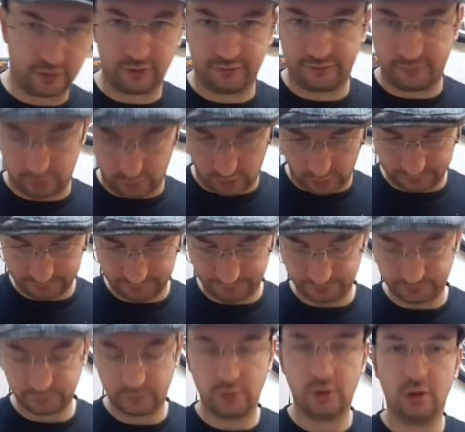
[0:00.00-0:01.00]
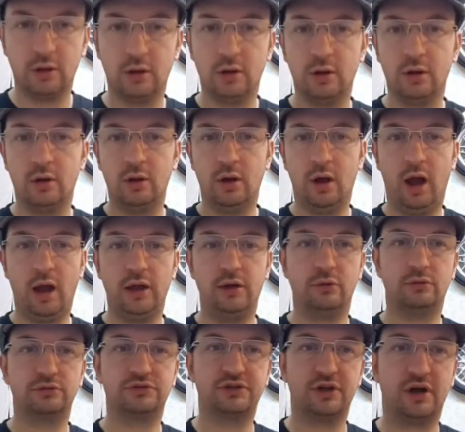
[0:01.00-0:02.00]
for one. And
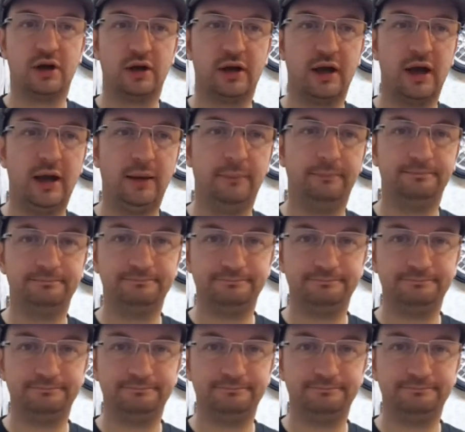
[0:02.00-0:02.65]
non-start game.